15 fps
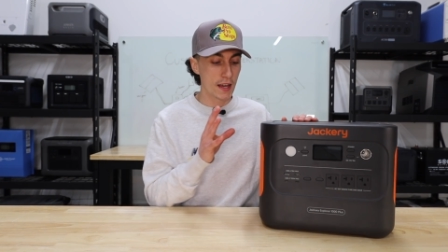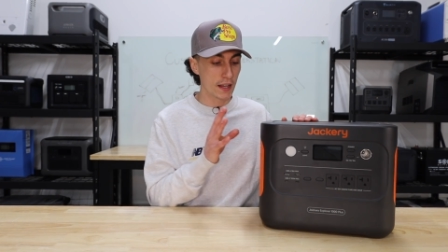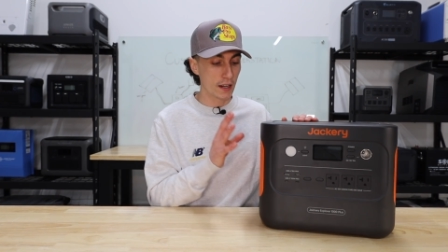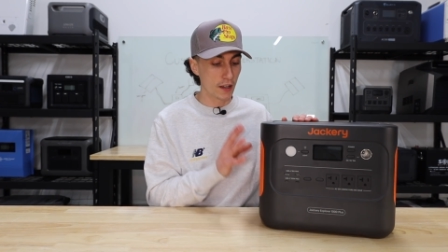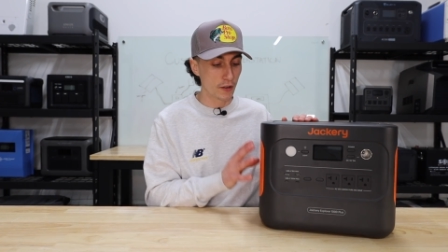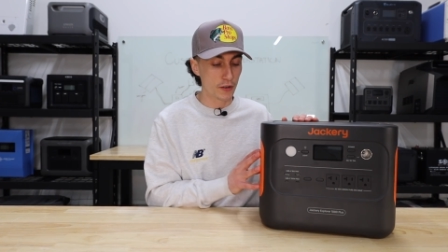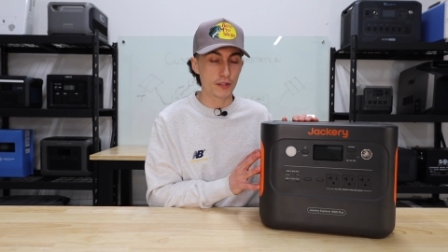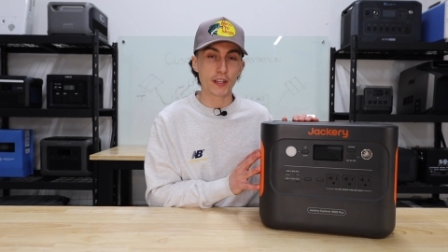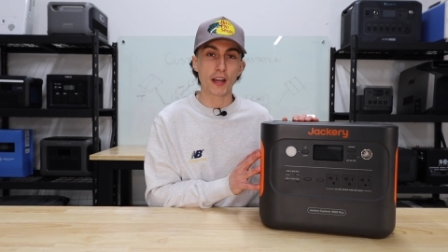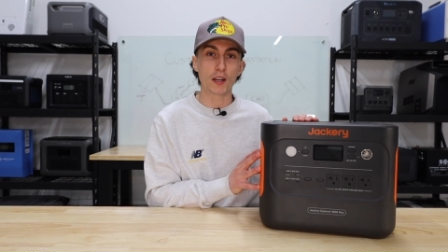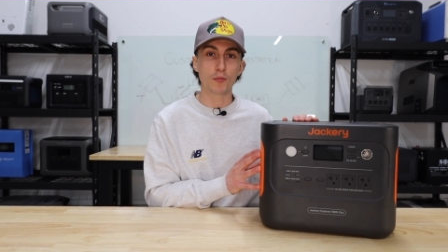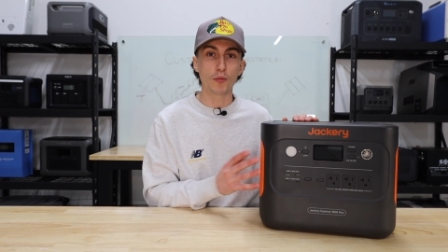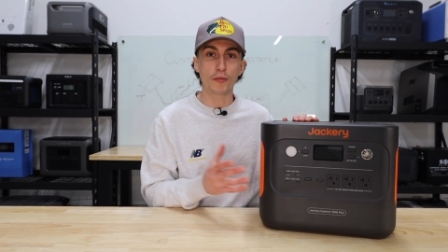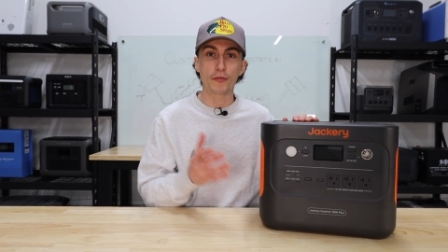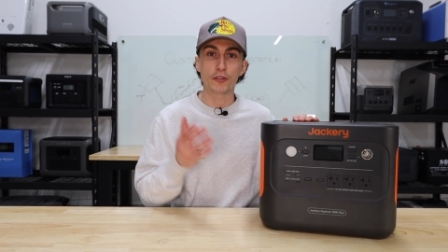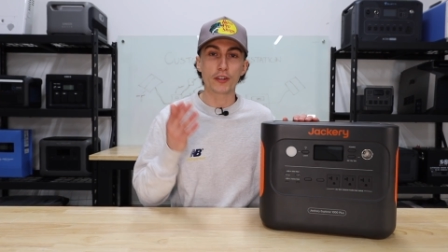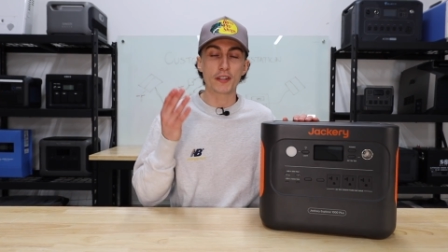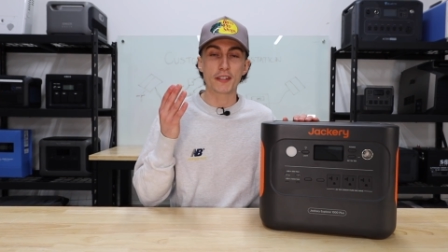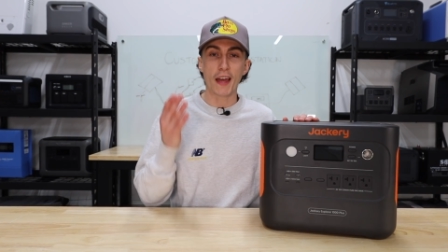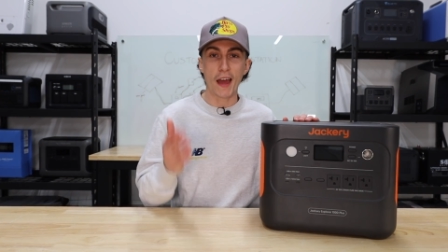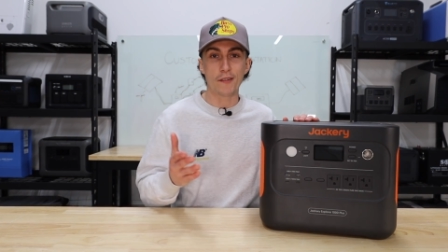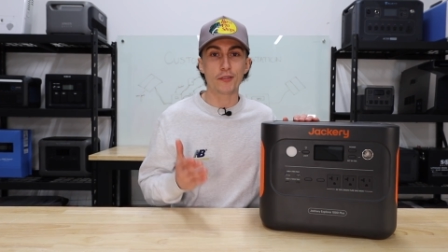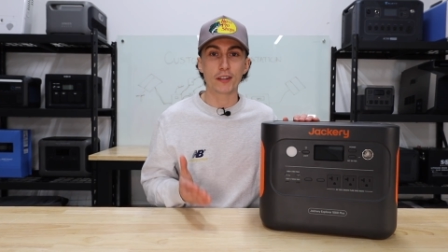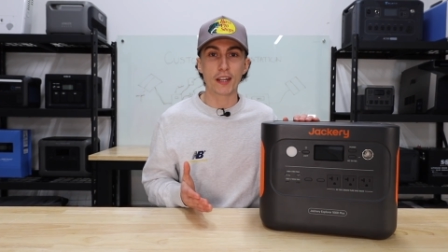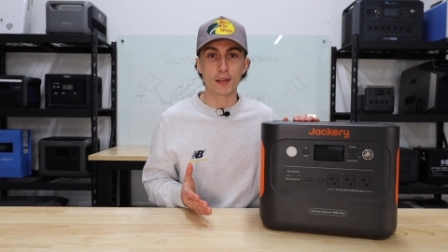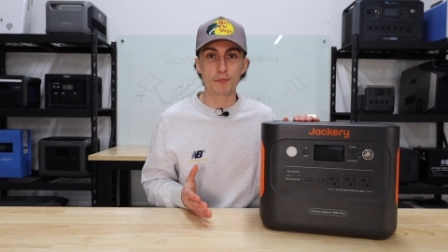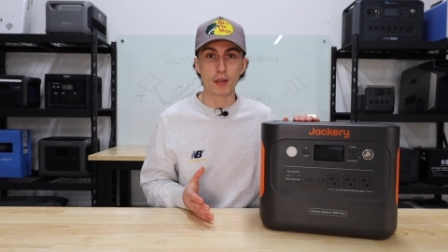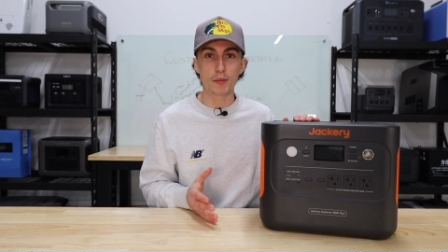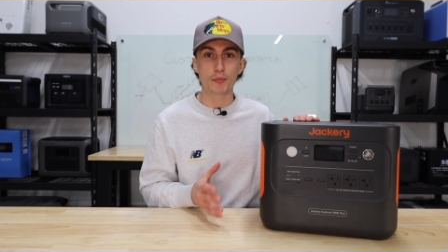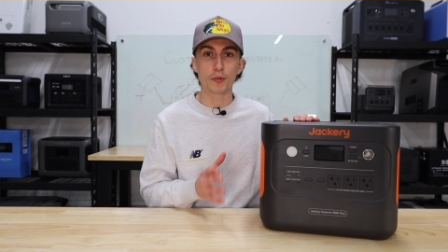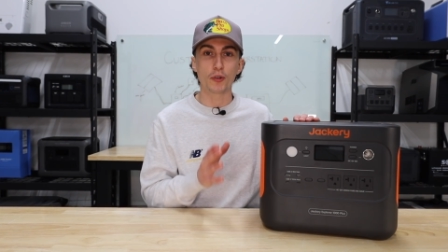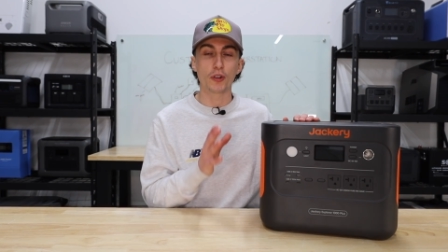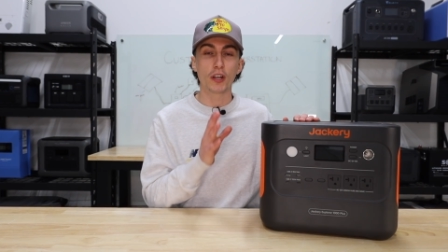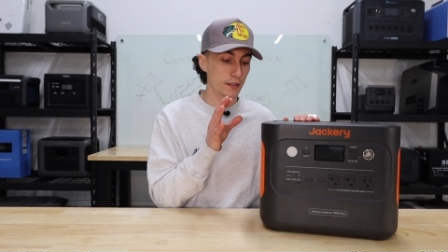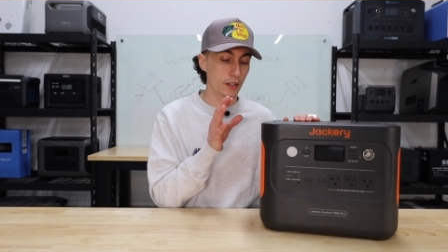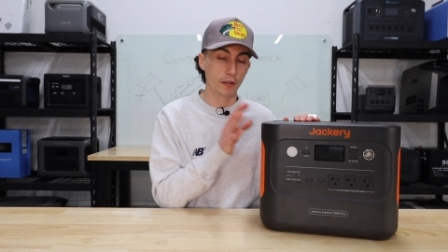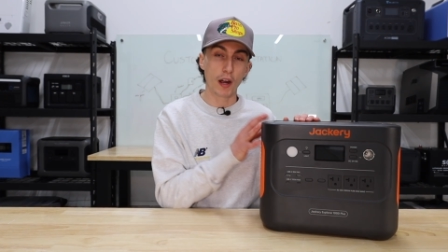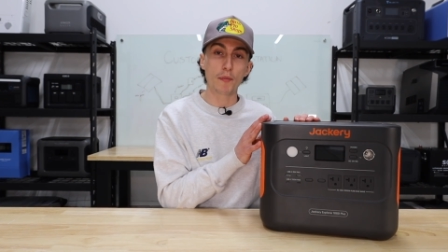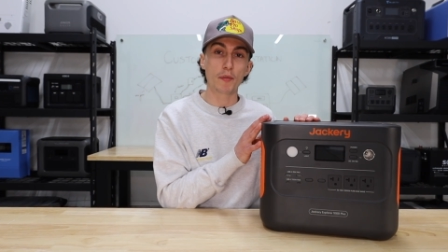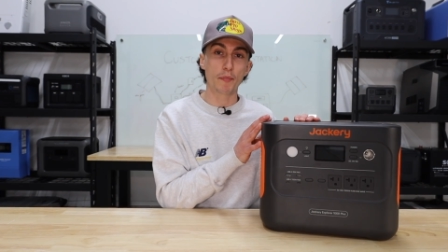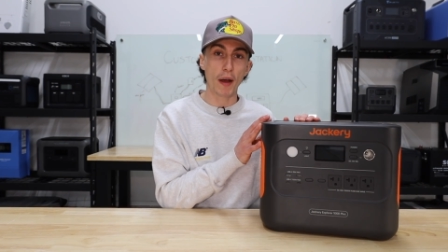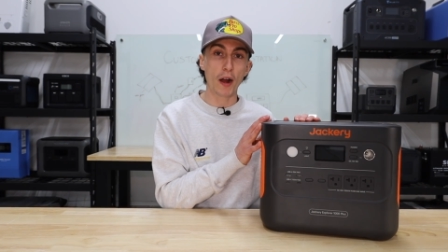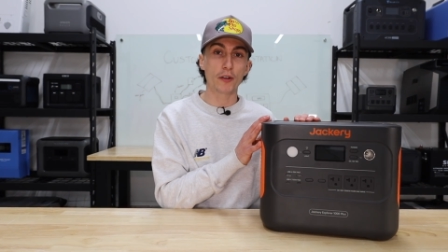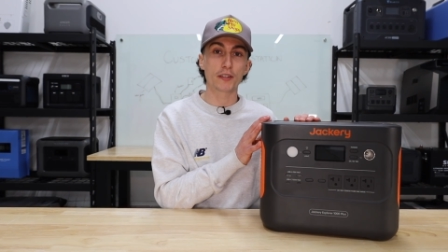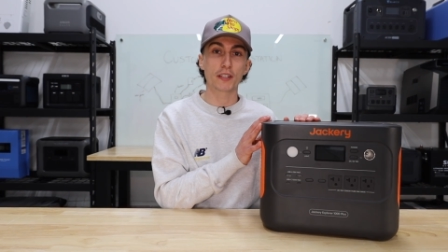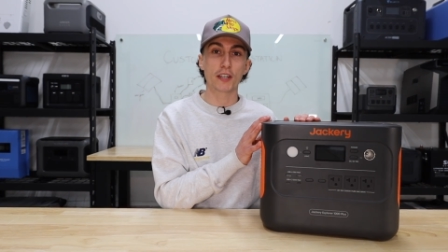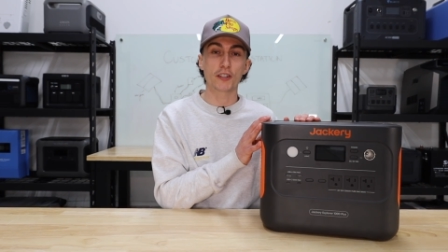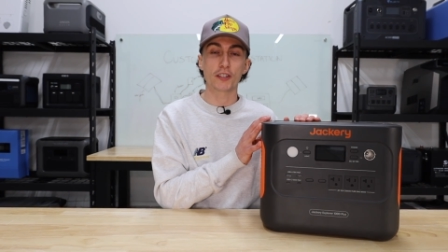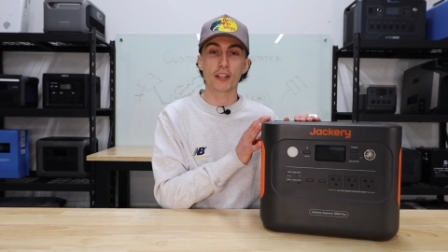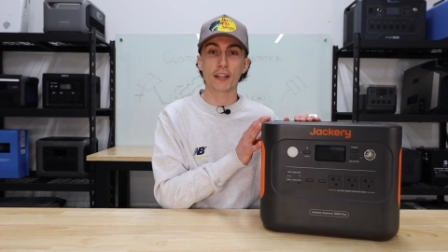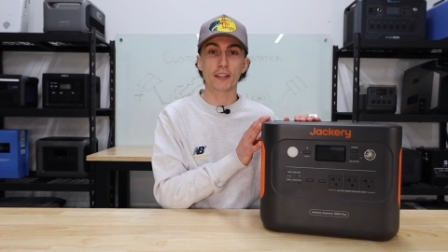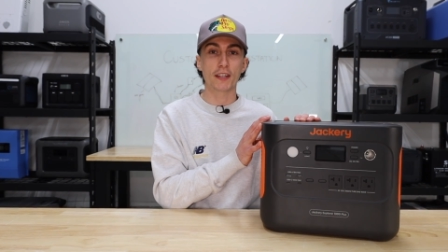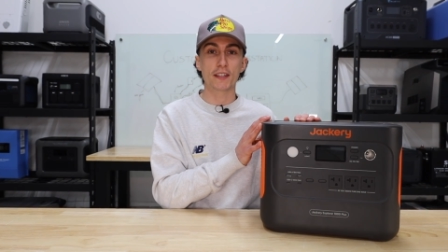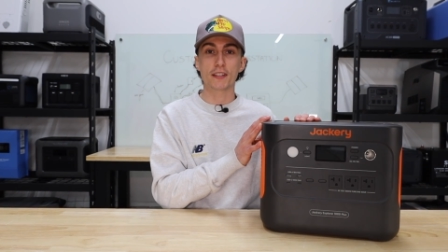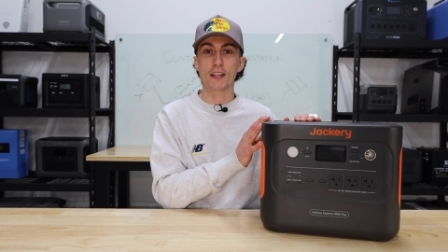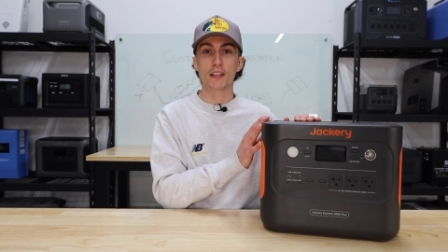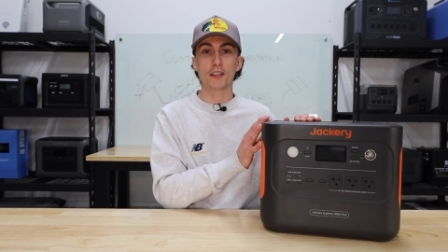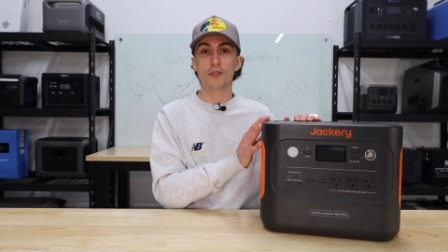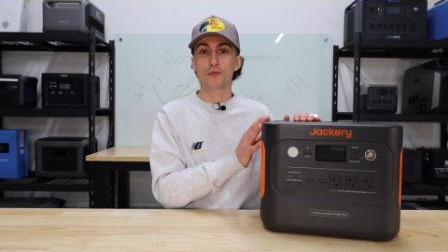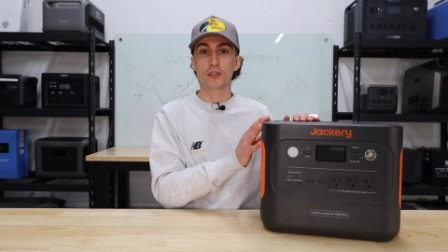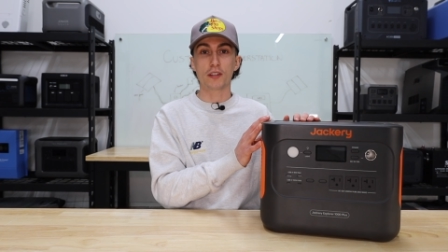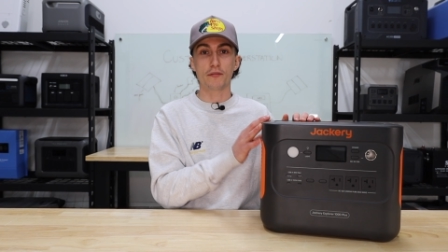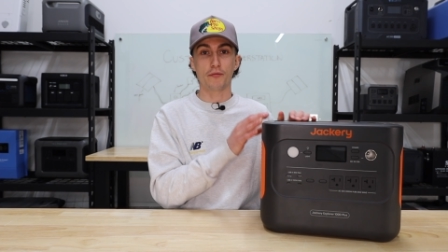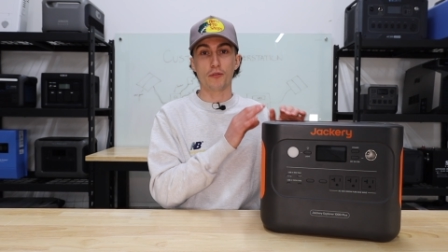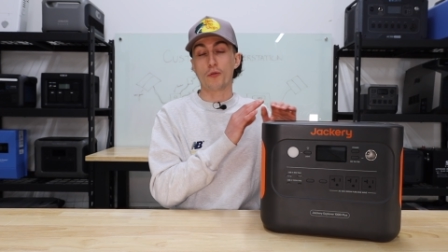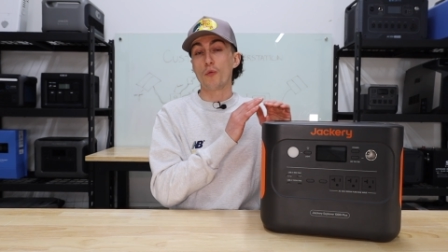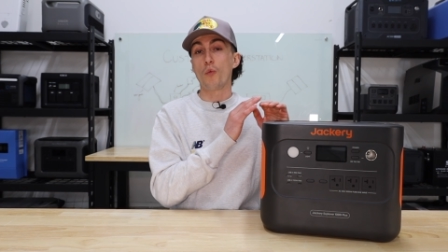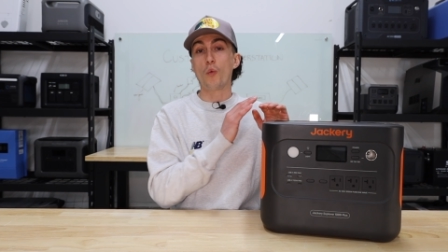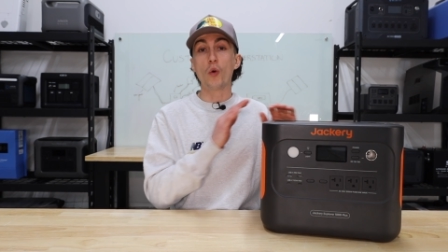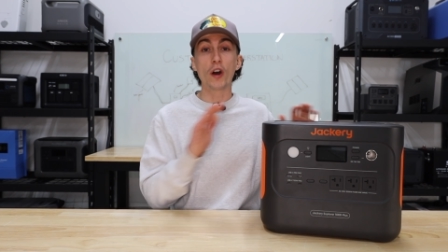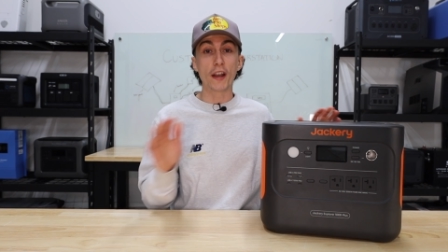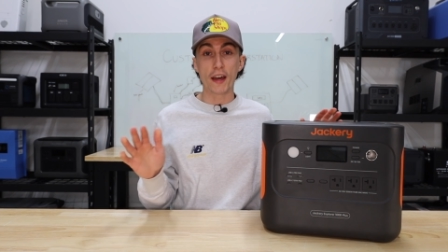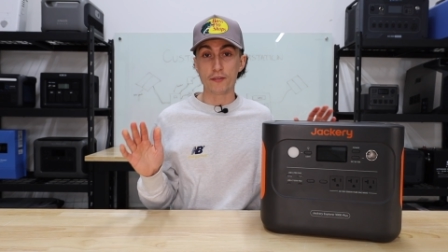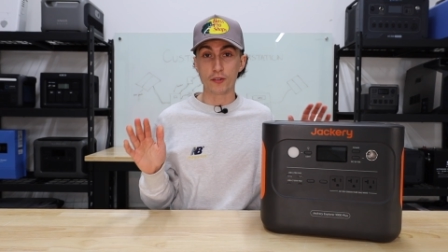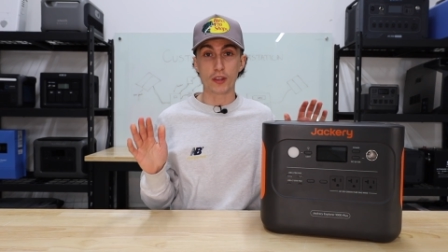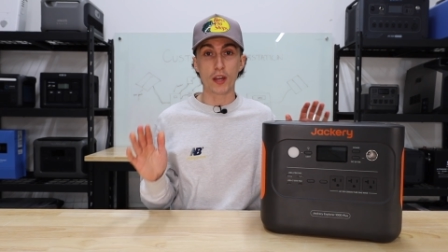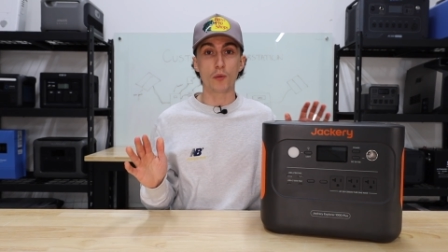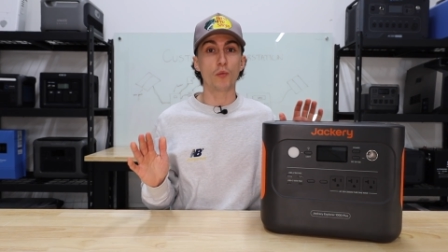and understandable for just everyday people to grab a power station like this and use it for whatever they